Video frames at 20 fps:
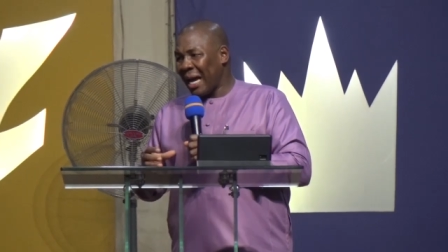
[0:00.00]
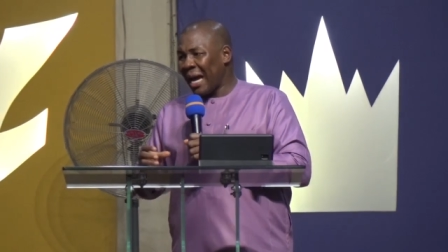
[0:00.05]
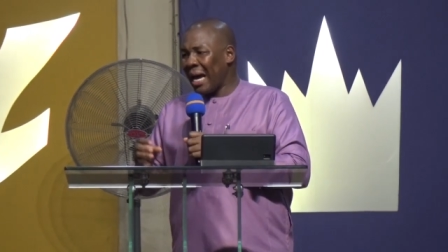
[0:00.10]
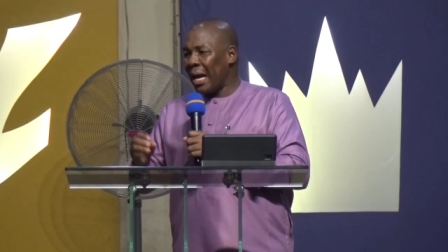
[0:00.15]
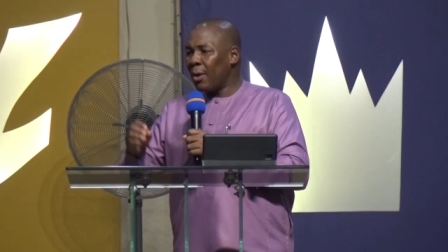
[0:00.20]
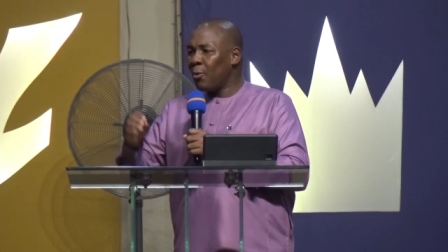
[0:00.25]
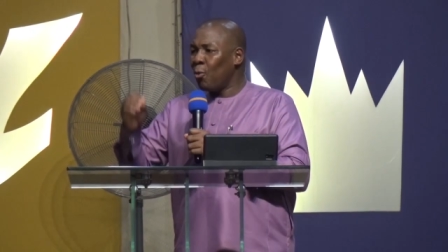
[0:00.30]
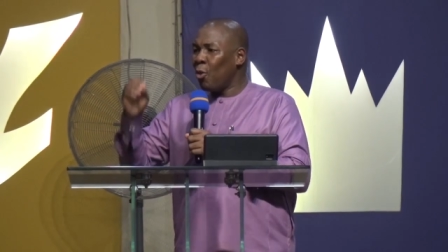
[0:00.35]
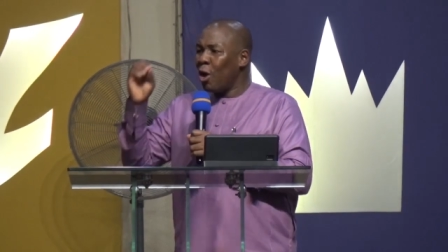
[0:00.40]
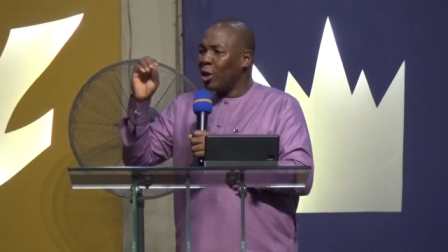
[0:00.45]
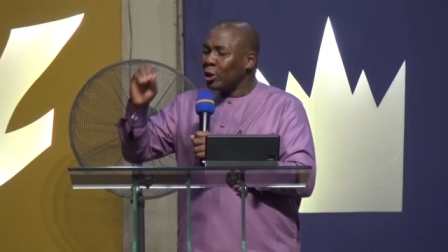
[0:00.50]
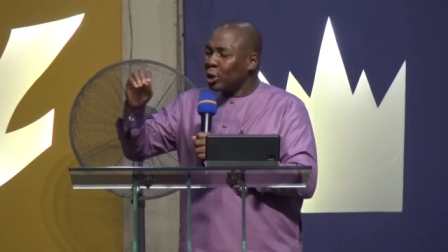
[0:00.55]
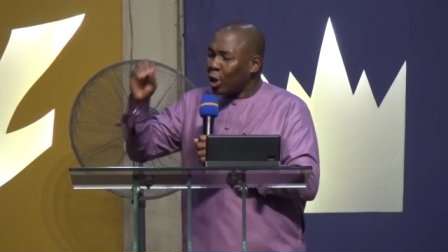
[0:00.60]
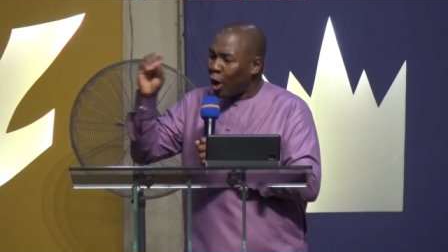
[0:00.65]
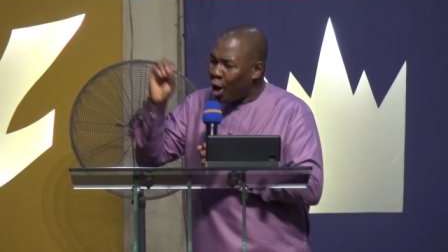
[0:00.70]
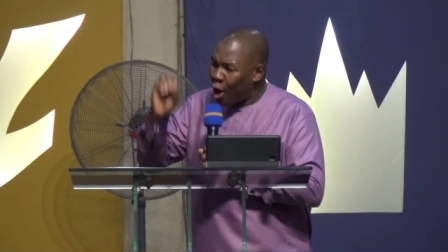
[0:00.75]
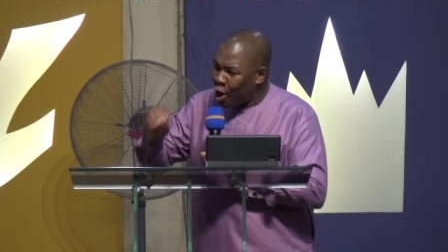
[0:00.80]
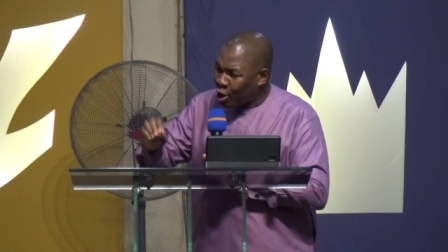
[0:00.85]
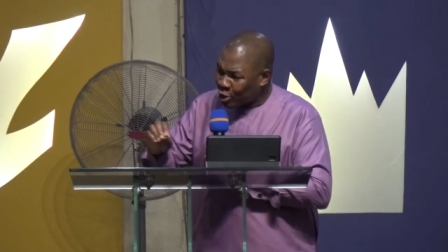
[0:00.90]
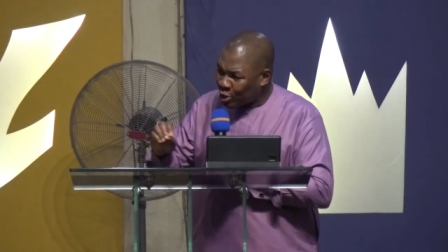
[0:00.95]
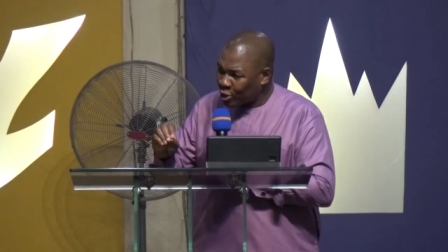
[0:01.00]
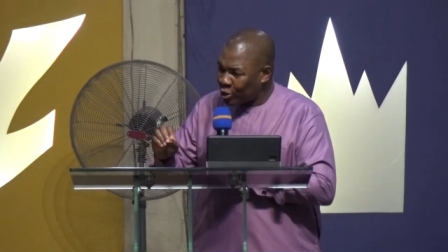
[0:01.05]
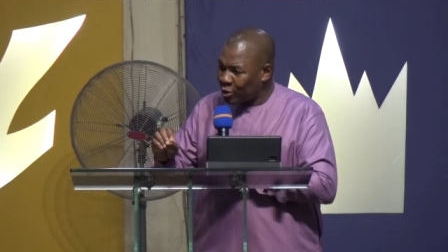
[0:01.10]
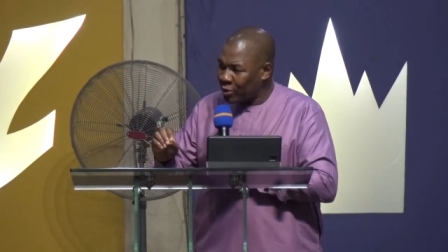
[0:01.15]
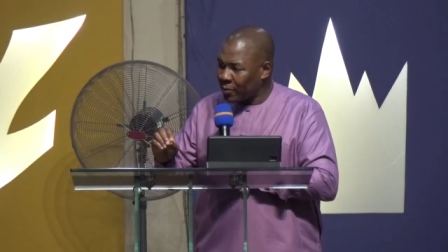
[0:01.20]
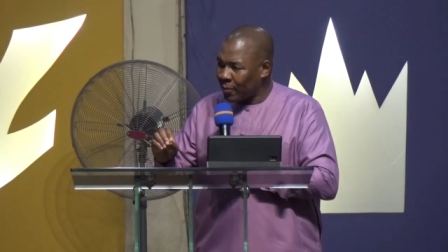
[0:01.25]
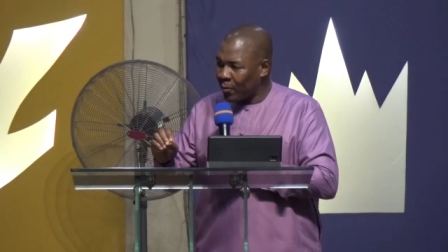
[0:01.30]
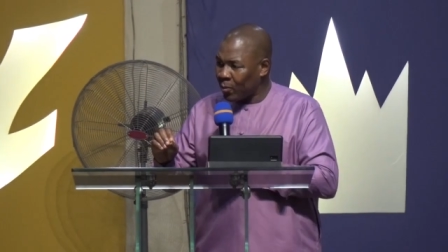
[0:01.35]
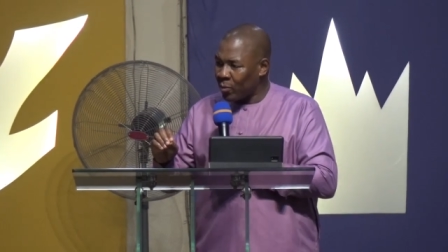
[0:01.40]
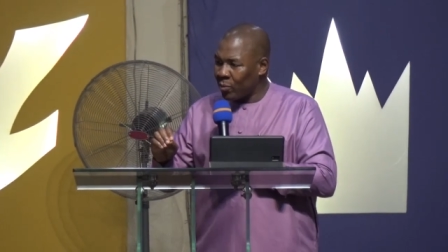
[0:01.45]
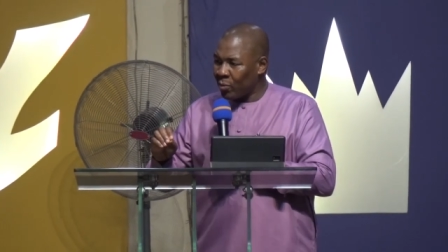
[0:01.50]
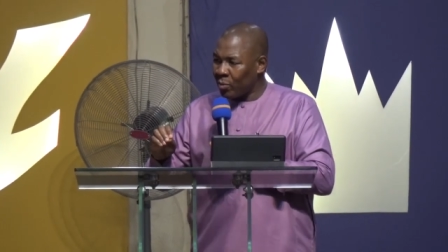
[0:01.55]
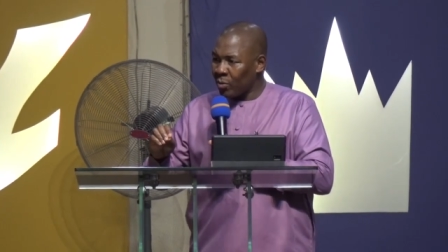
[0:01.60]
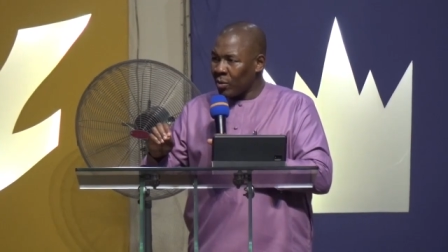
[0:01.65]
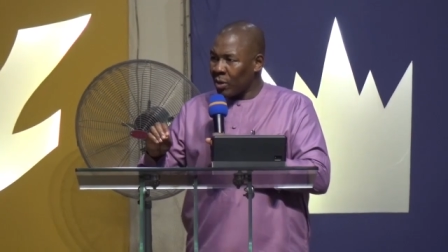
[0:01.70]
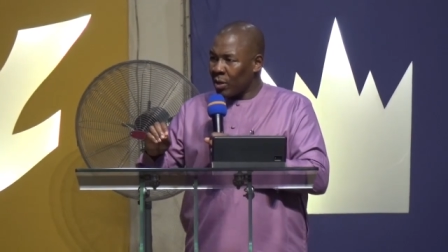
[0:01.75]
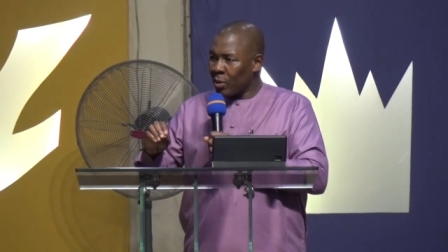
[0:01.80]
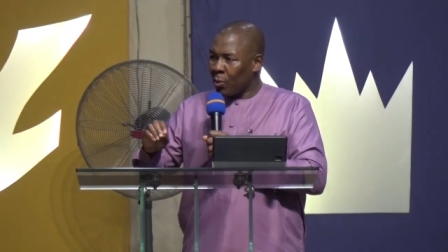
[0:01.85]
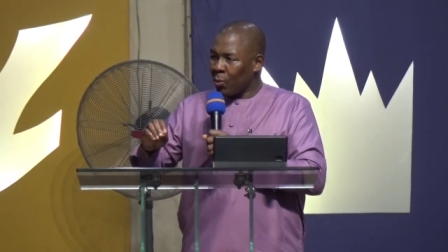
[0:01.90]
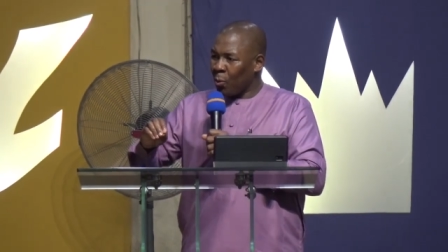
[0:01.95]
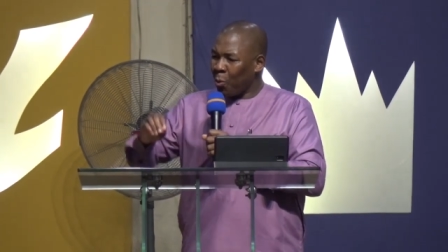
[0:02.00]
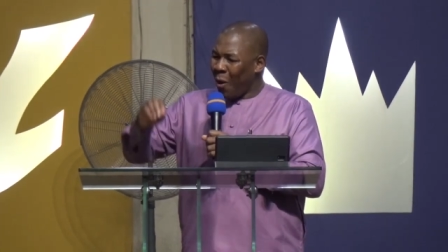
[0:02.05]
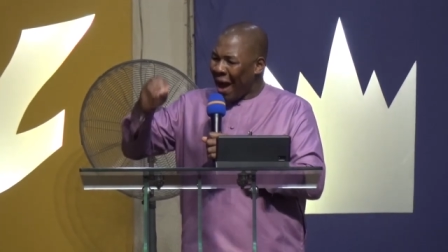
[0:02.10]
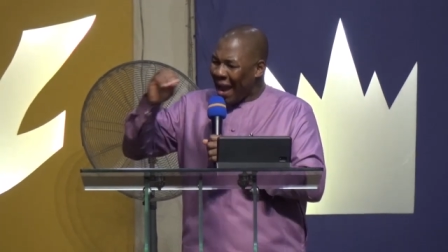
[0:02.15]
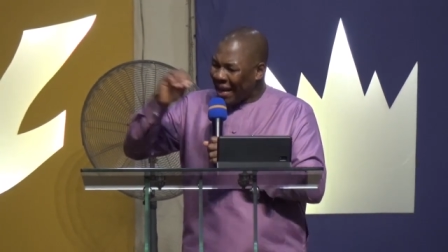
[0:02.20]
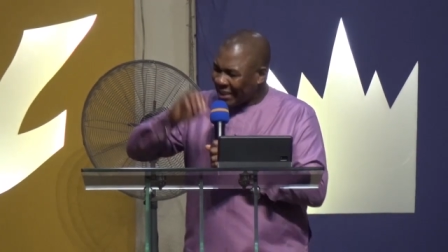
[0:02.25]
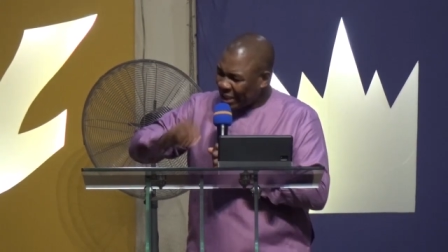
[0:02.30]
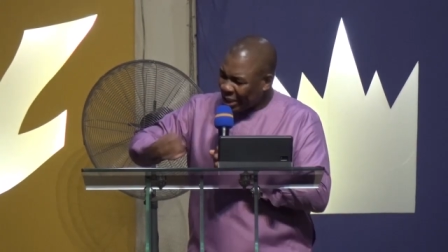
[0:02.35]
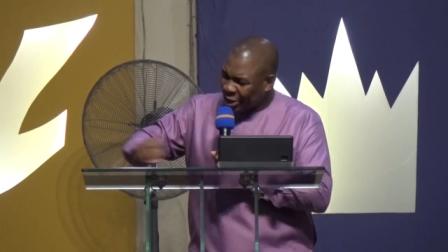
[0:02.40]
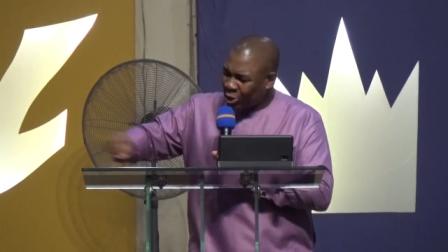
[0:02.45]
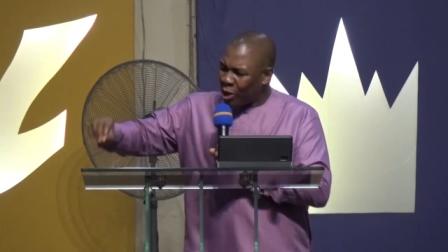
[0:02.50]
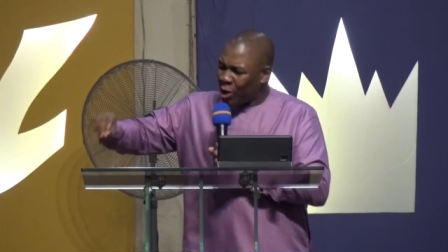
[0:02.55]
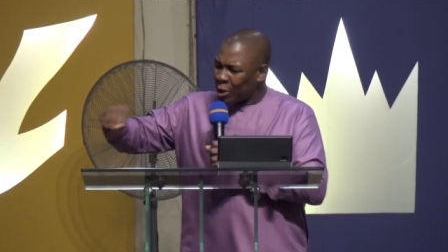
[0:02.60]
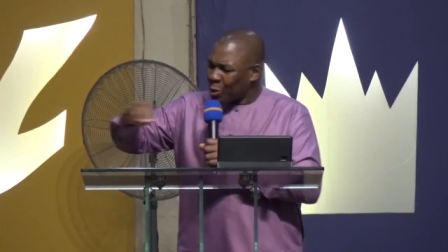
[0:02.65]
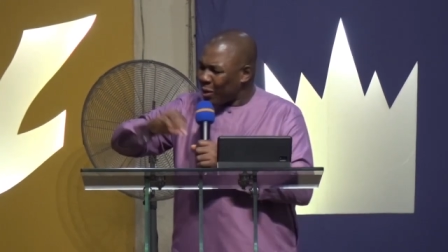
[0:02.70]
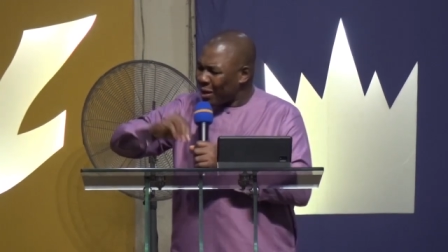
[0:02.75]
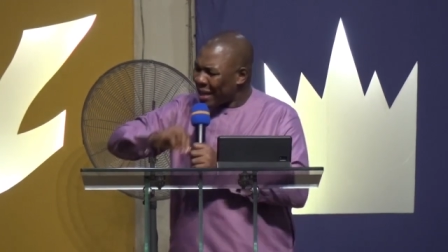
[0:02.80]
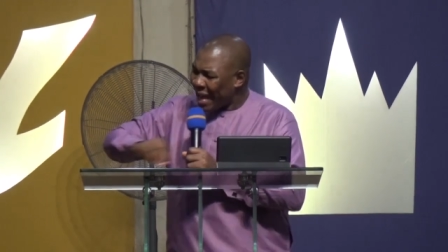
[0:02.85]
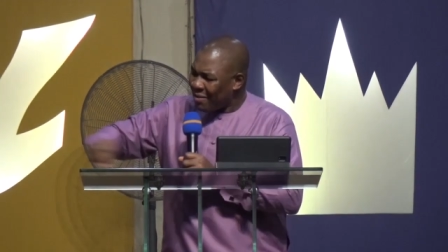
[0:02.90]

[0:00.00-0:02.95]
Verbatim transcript: I want us why Jesus was